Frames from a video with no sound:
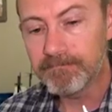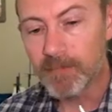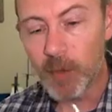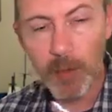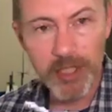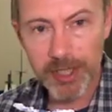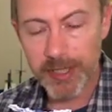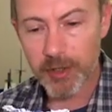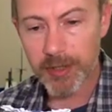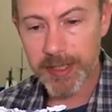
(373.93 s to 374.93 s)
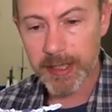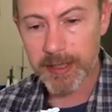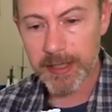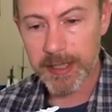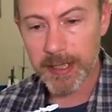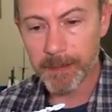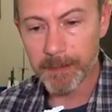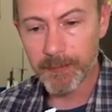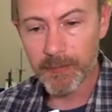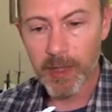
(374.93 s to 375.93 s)
which is interesting to see.
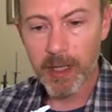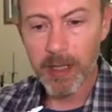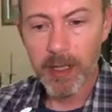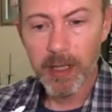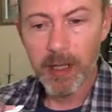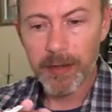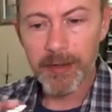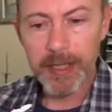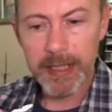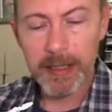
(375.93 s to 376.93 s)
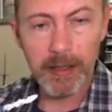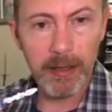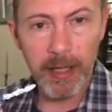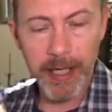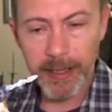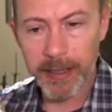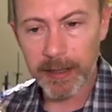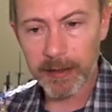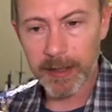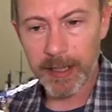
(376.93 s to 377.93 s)
The
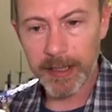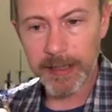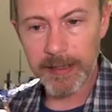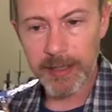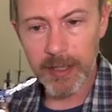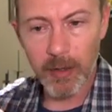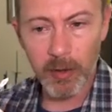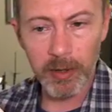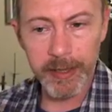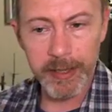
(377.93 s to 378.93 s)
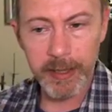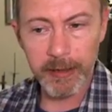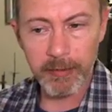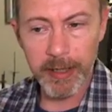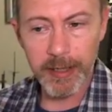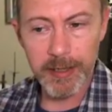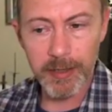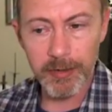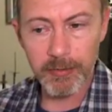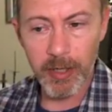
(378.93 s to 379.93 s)
lightning that he is holding, getting ready to
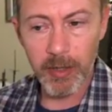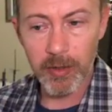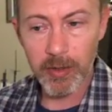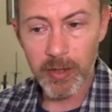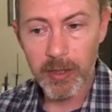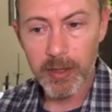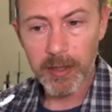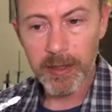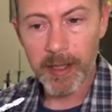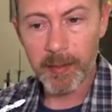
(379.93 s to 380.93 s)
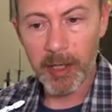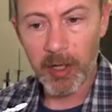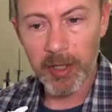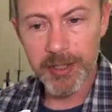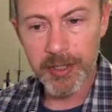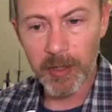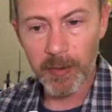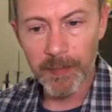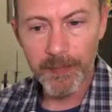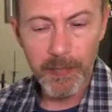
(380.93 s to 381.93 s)
throw. Also,
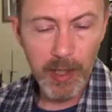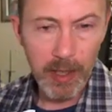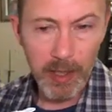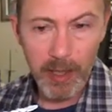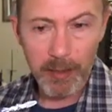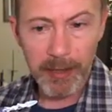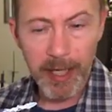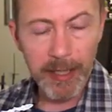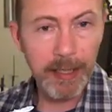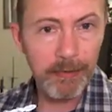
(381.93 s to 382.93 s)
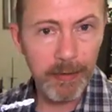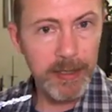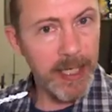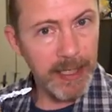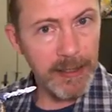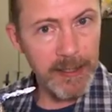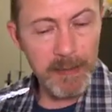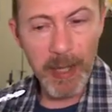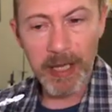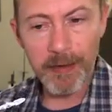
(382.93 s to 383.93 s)
I give or take
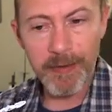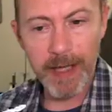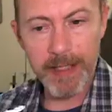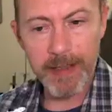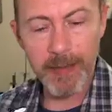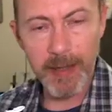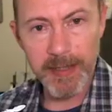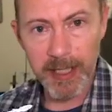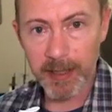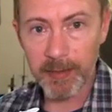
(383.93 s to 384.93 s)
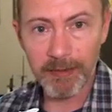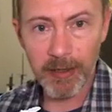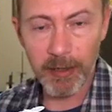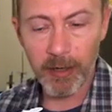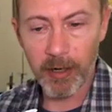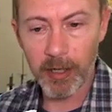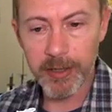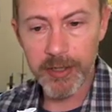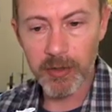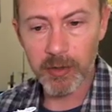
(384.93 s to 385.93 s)
spell effects. Sometimes they can be very hard
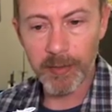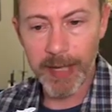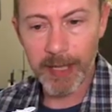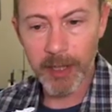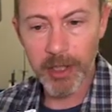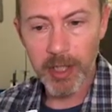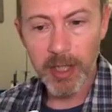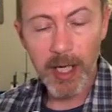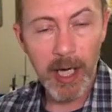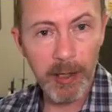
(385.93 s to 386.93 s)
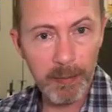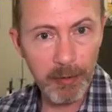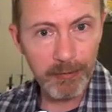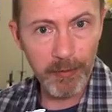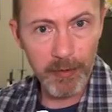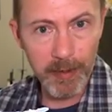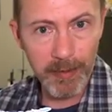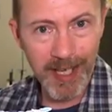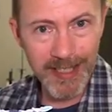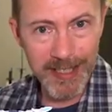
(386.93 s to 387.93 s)
to manage. I prefer them
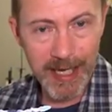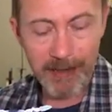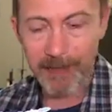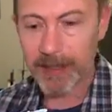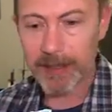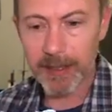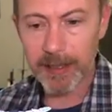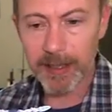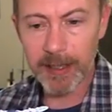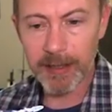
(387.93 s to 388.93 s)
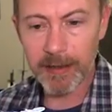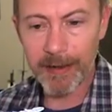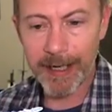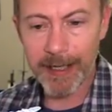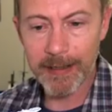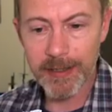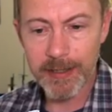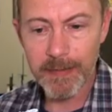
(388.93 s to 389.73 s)
not to have anything in their hands,